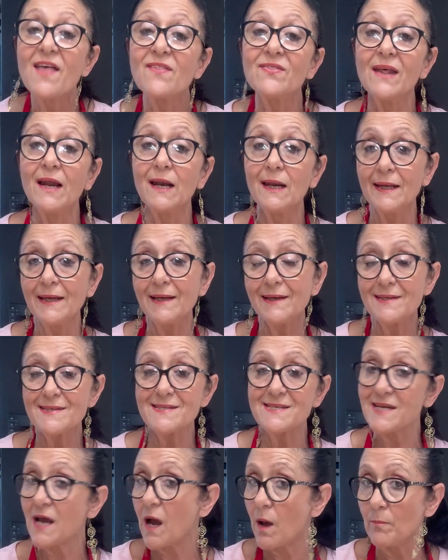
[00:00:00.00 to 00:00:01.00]
The link is
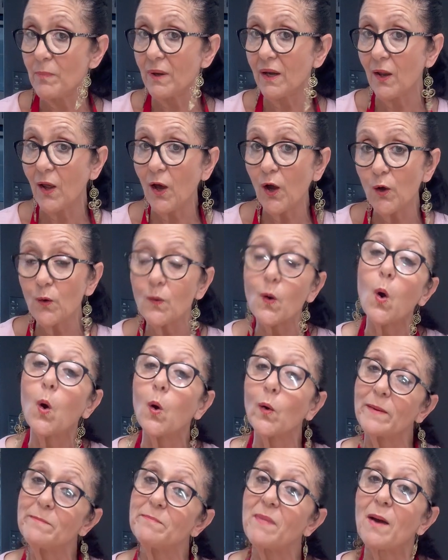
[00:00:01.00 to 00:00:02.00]
down below or
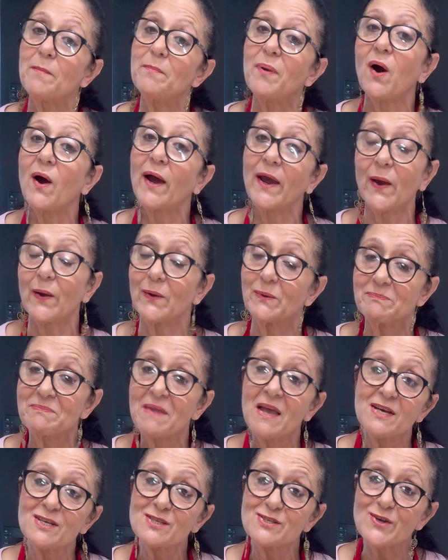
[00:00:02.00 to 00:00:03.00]
in my bio.
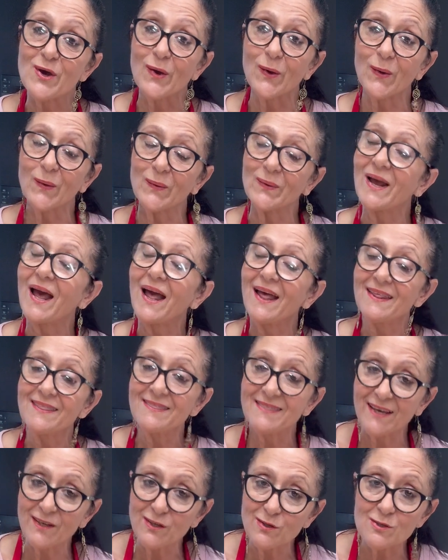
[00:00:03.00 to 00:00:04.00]
So
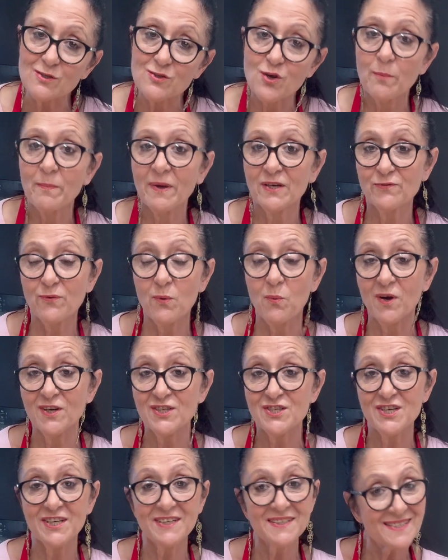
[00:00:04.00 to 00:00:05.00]
thank you so much for
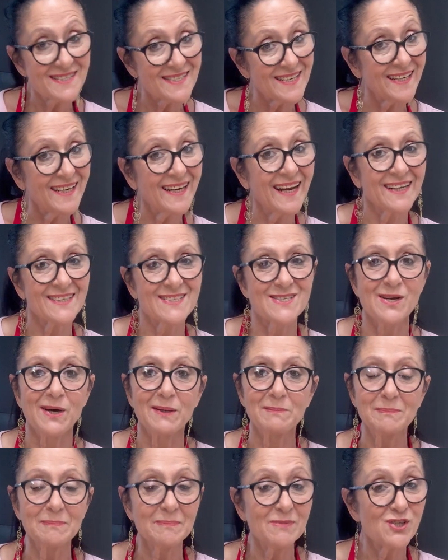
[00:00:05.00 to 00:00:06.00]
watching. See you next
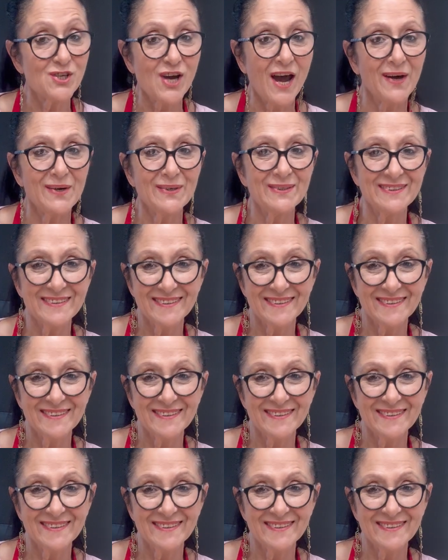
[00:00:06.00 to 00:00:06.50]
time. Ciao.